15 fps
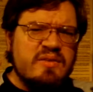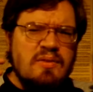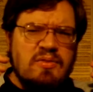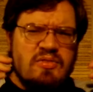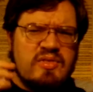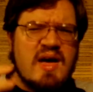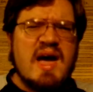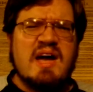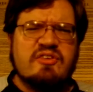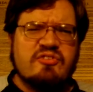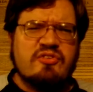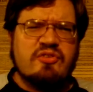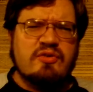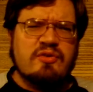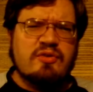That.
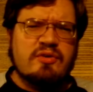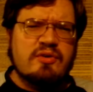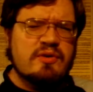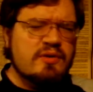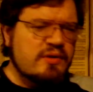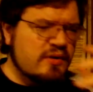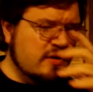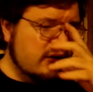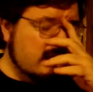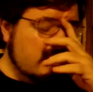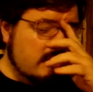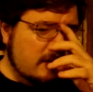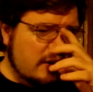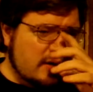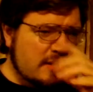
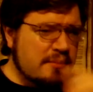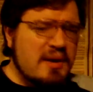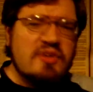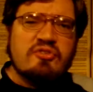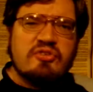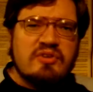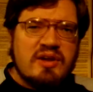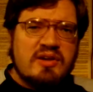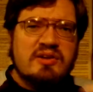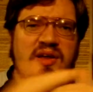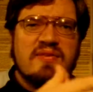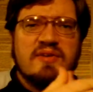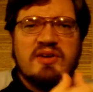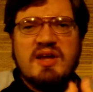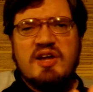Imagine another
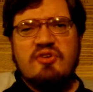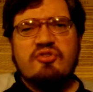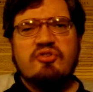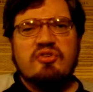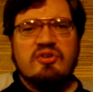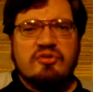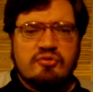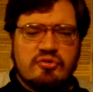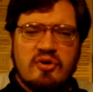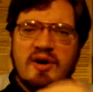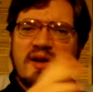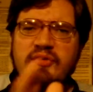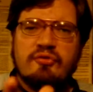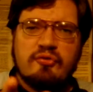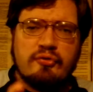nation trying
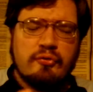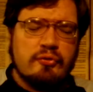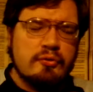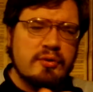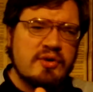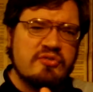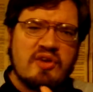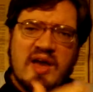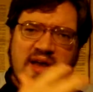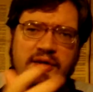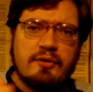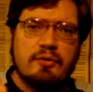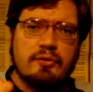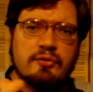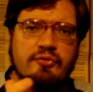to attack
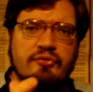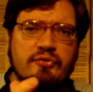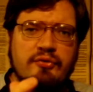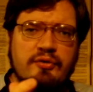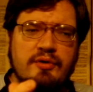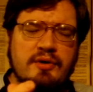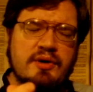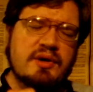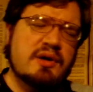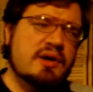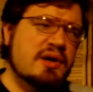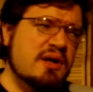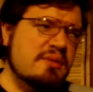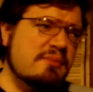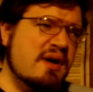yours.
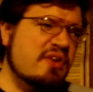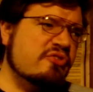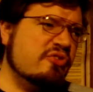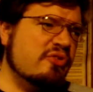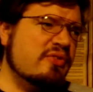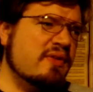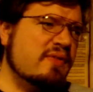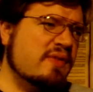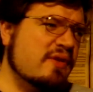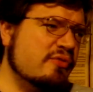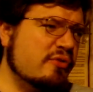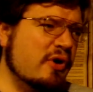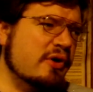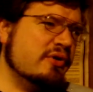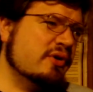Imagine that they've
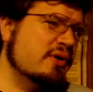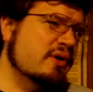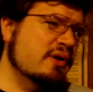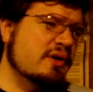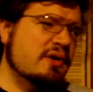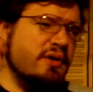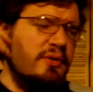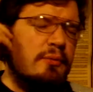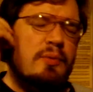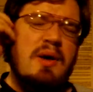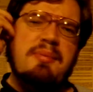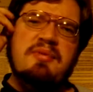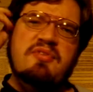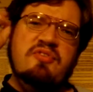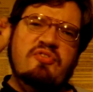got
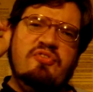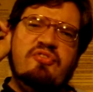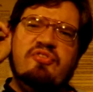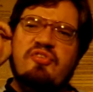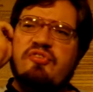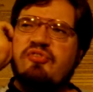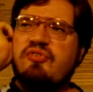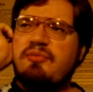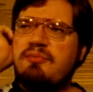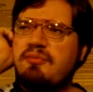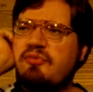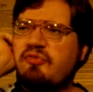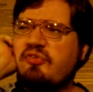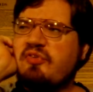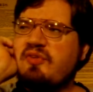weapons
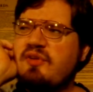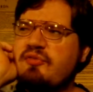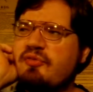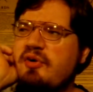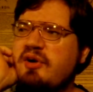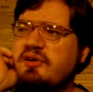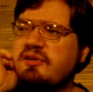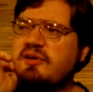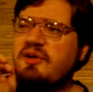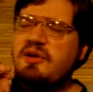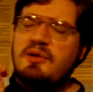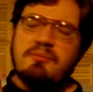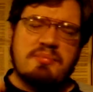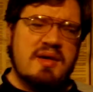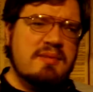systems and they've got
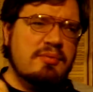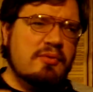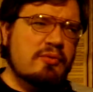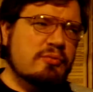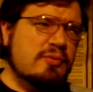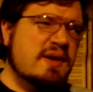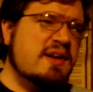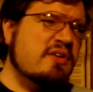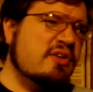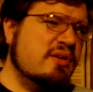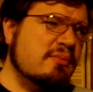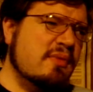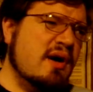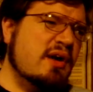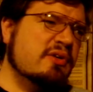people ready to
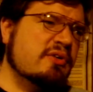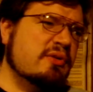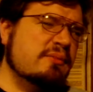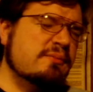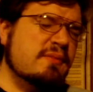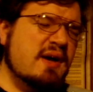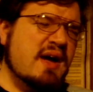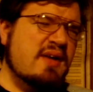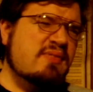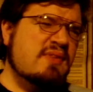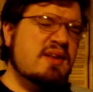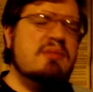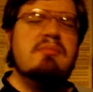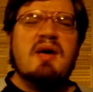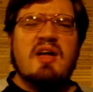command it. And then
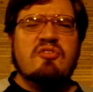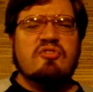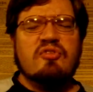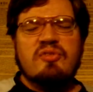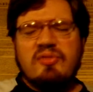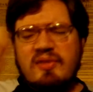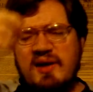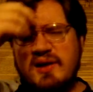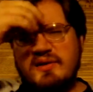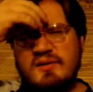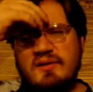imagine that